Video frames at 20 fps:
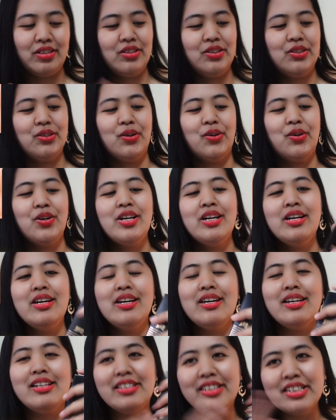So
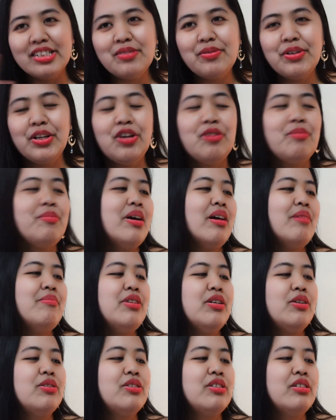in this video my
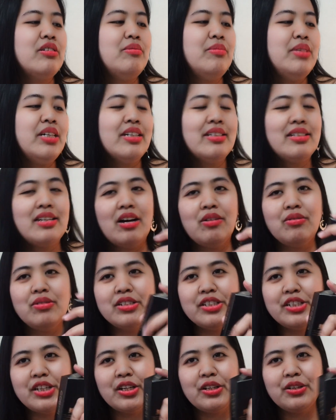amigos and amigas, I
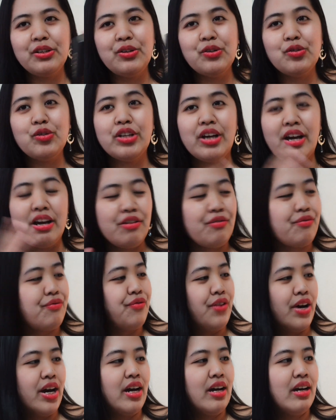will tell you the
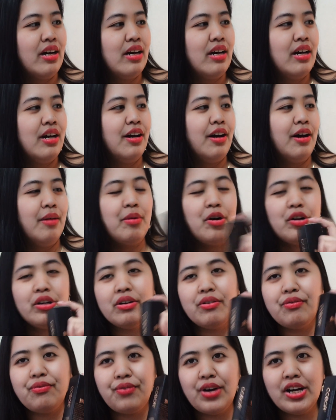effect, about
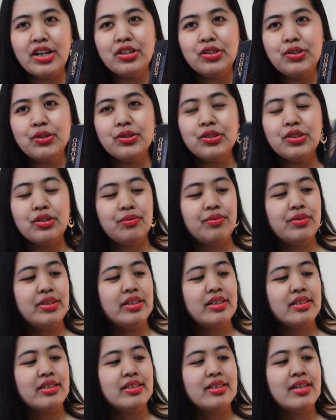the functions of
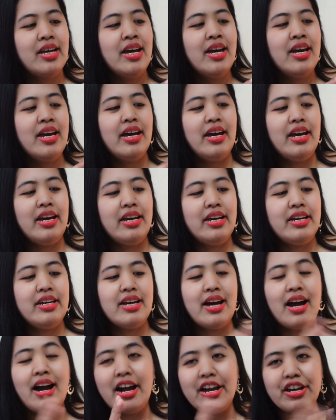this
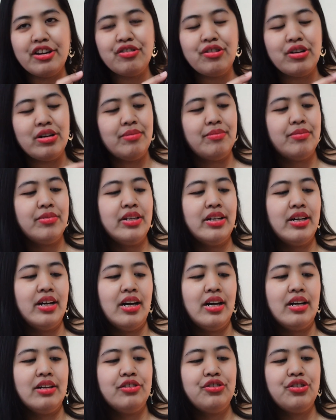eye cream, the
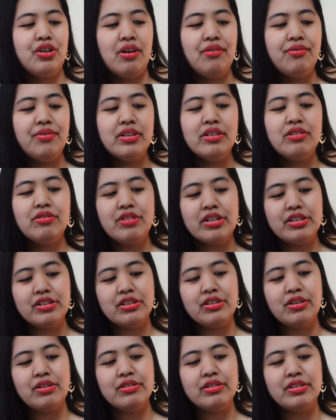Truffle
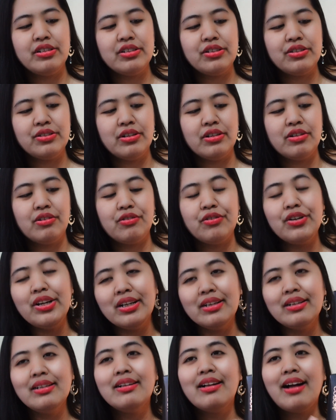Retinol Desalt
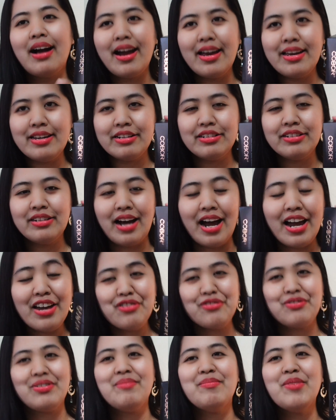Wrinkle eye
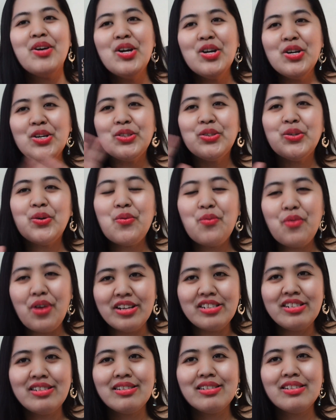cream. So
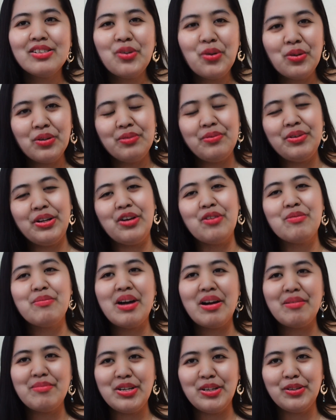watch this whole video
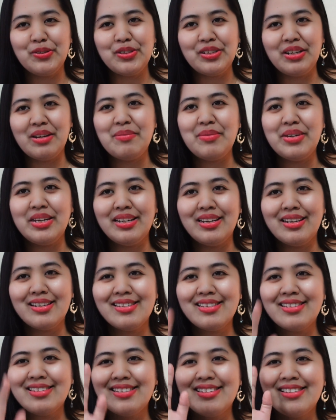my amigos and
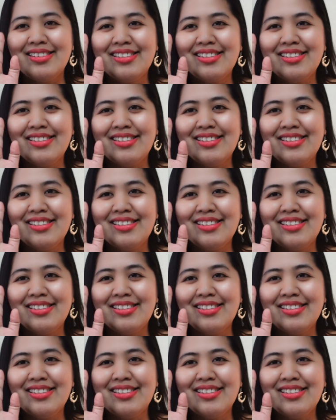amigas.